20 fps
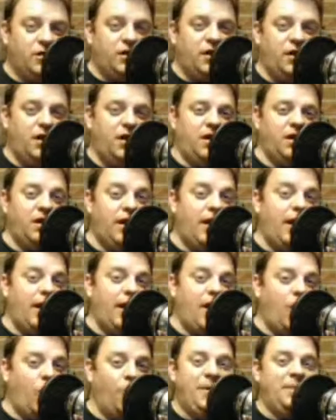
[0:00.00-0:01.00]

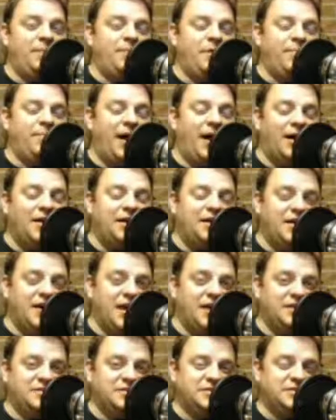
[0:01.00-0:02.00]
OPB
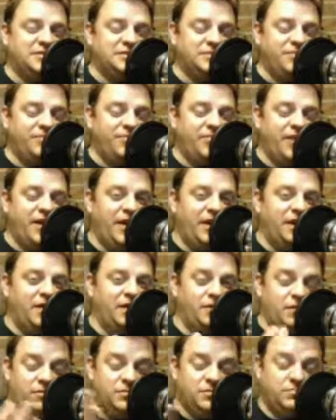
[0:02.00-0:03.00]
Podcast at
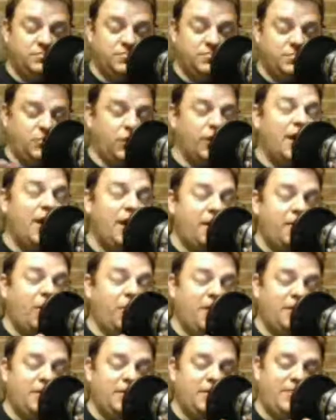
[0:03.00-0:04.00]

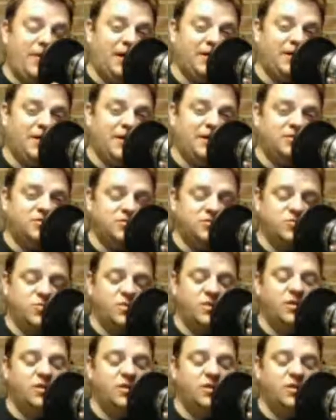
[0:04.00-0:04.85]
OPB Podcast on Twitter,